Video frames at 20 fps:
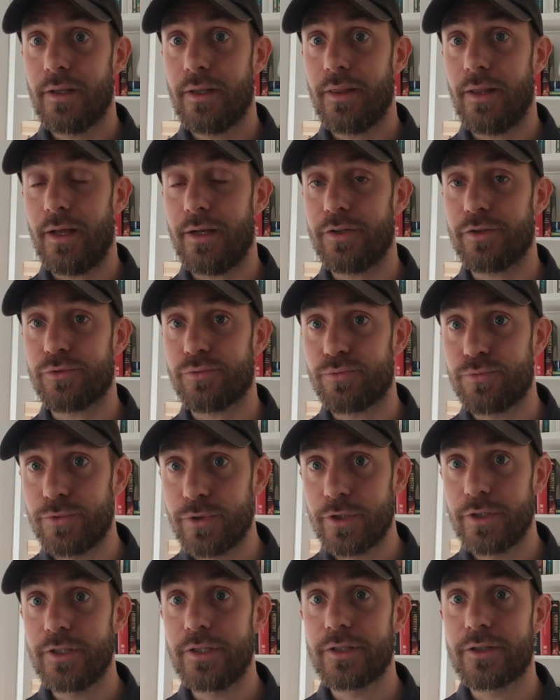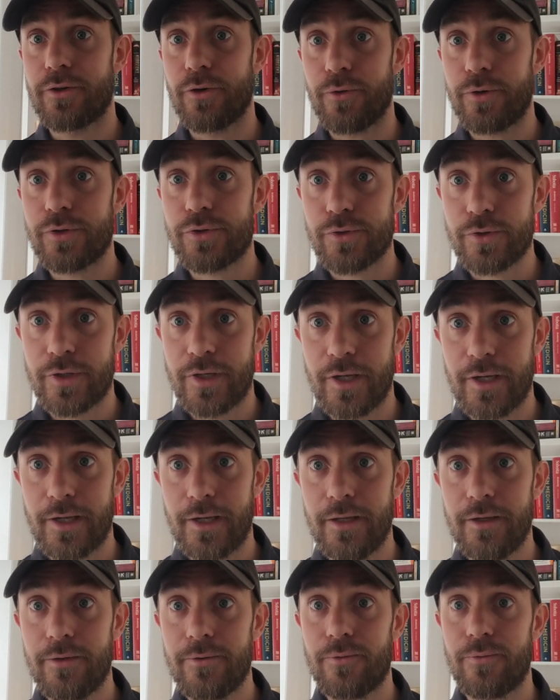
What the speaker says: That is really going to kick in